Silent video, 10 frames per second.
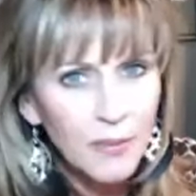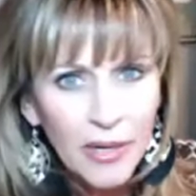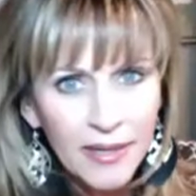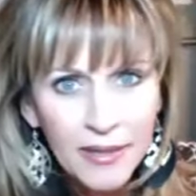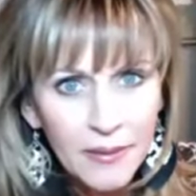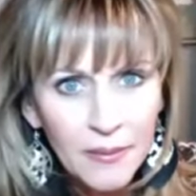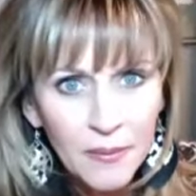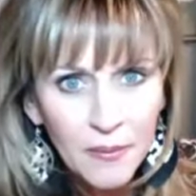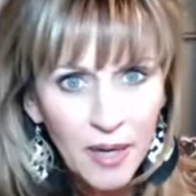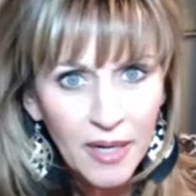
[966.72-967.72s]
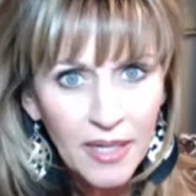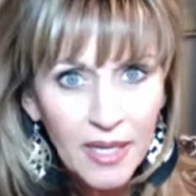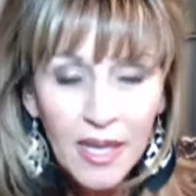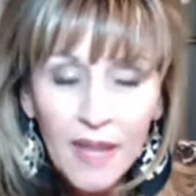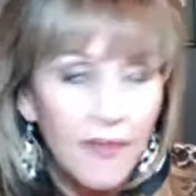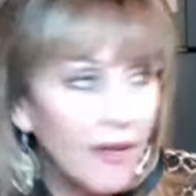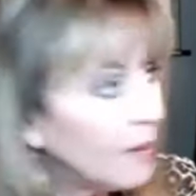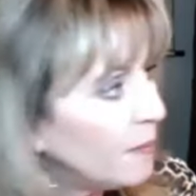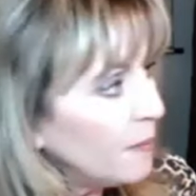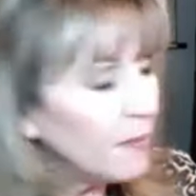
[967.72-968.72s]
brand new, right?
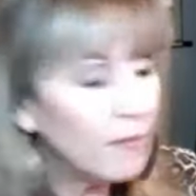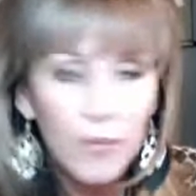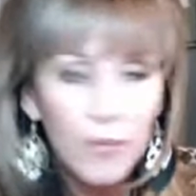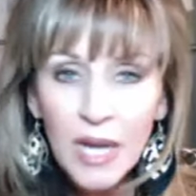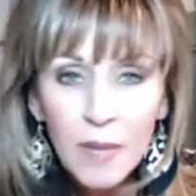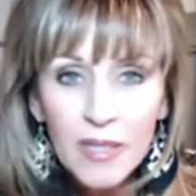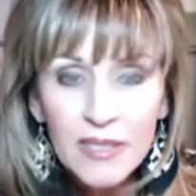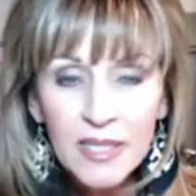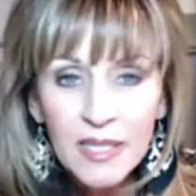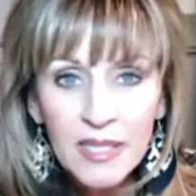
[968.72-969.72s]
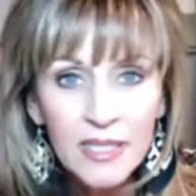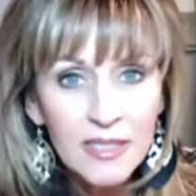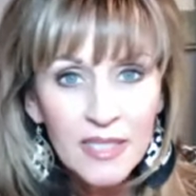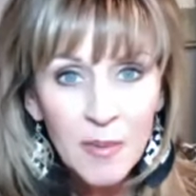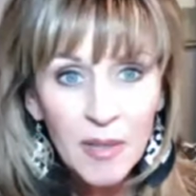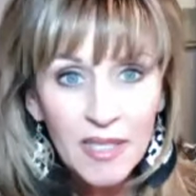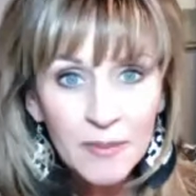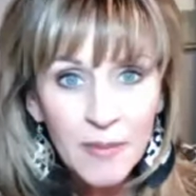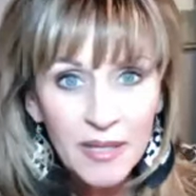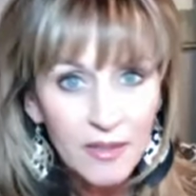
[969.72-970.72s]
The time-wise set, it just came out last
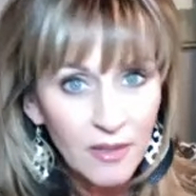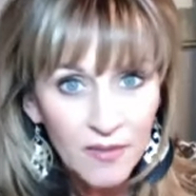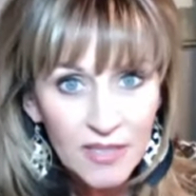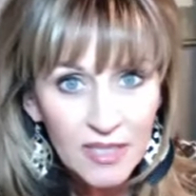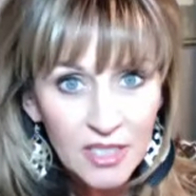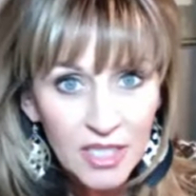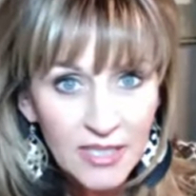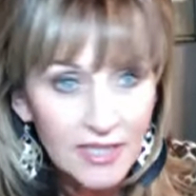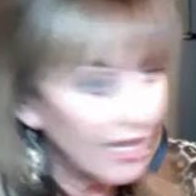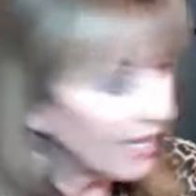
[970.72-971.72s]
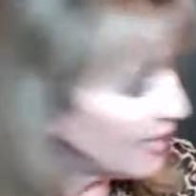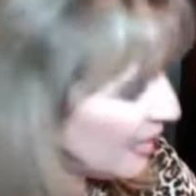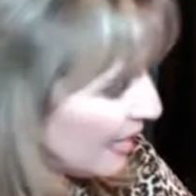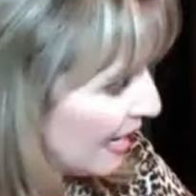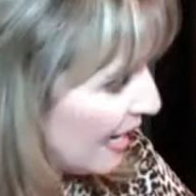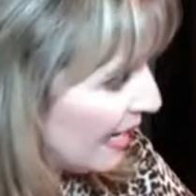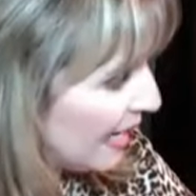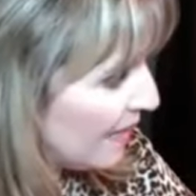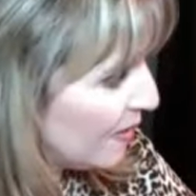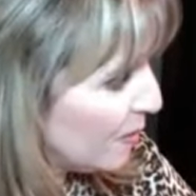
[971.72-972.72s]
May. They're not fixing to change that.
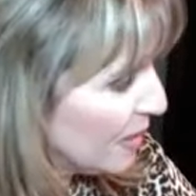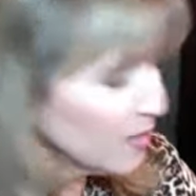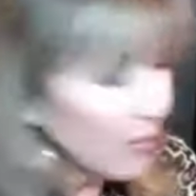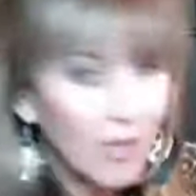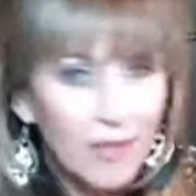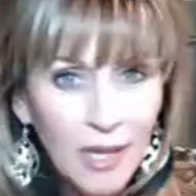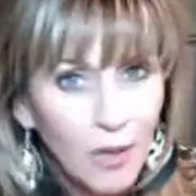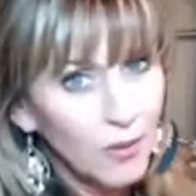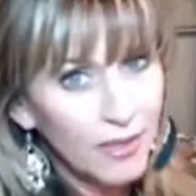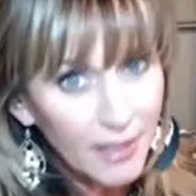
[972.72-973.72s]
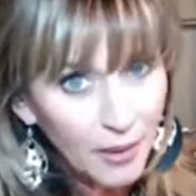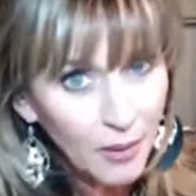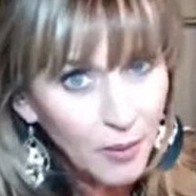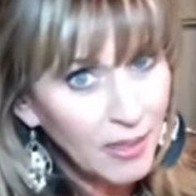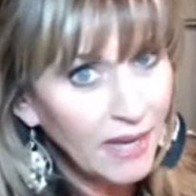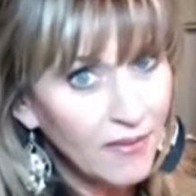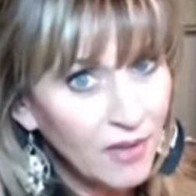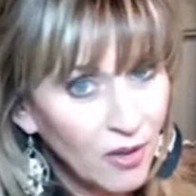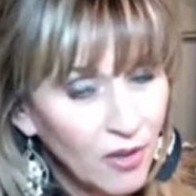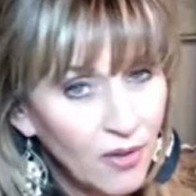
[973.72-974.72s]
And the men's product, I don't really know, but I haven't
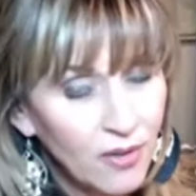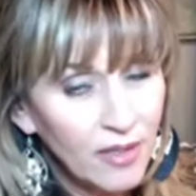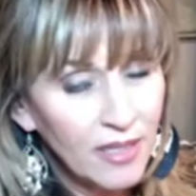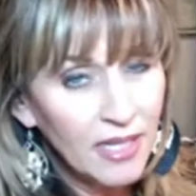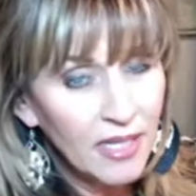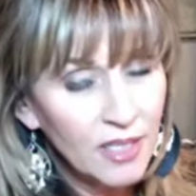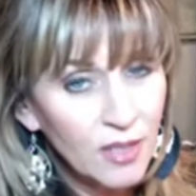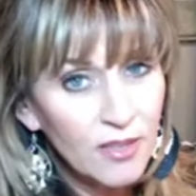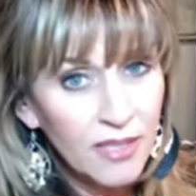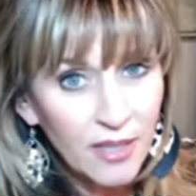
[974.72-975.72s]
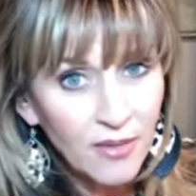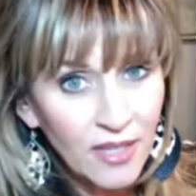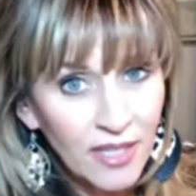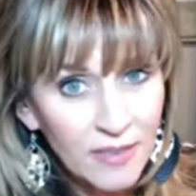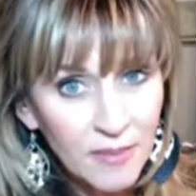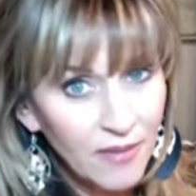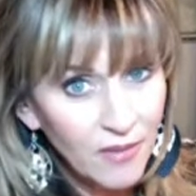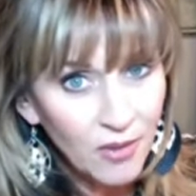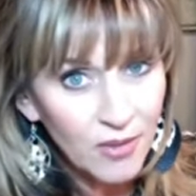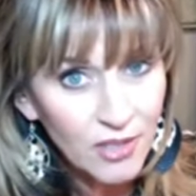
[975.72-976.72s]
heard, and I usually hear things, but I haven't
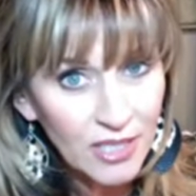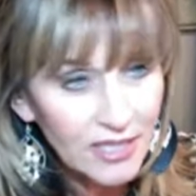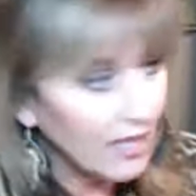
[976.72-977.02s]
heard they're changing